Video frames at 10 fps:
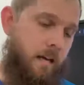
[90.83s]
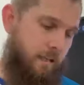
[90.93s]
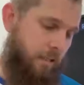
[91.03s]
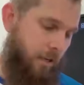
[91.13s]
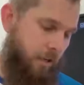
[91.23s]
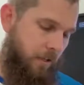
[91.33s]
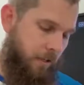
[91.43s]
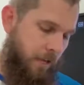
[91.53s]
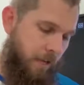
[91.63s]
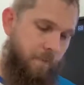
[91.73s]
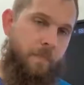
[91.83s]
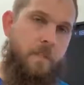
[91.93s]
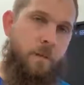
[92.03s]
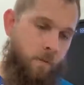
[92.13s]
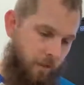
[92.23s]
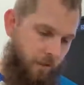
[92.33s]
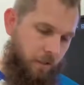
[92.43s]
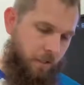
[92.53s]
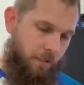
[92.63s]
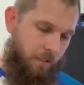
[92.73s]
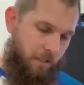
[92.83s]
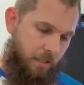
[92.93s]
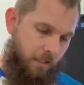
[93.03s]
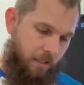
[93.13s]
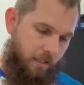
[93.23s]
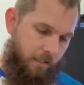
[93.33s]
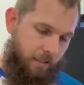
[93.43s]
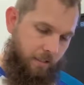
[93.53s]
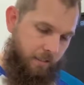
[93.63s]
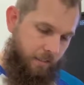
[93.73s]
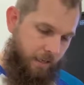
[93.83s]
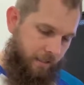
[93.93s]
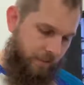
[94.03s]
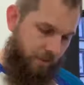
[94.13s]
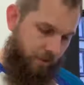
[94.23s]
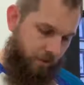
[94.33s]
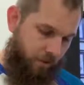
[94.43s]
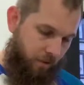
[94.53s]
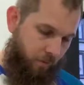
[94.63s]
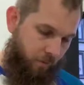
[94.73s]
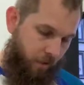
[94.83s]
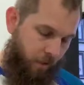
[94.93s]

So what you can see here is it allows us to